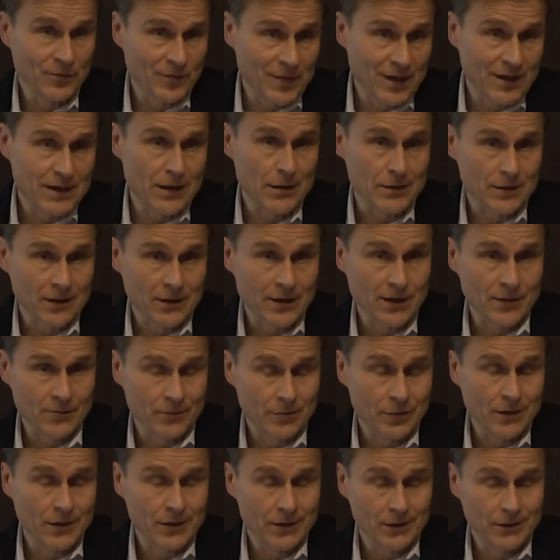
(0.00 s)
many other
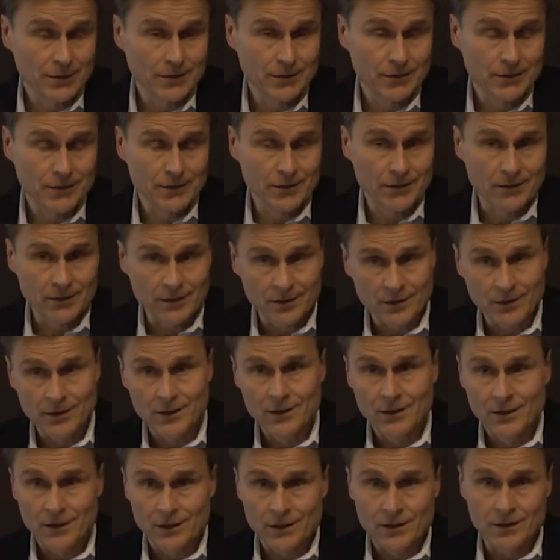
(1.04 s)
companies
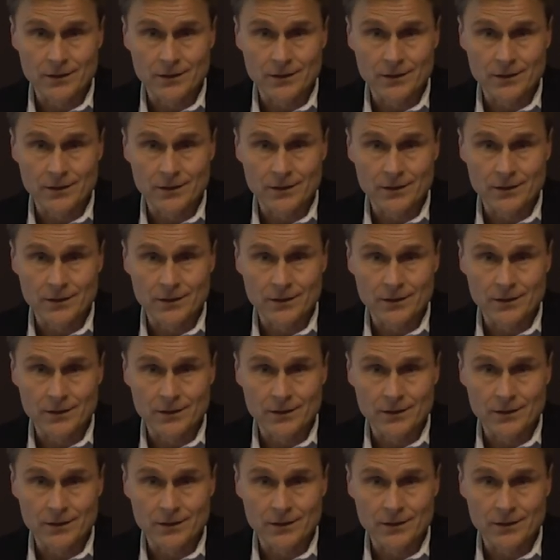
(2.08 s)
uh,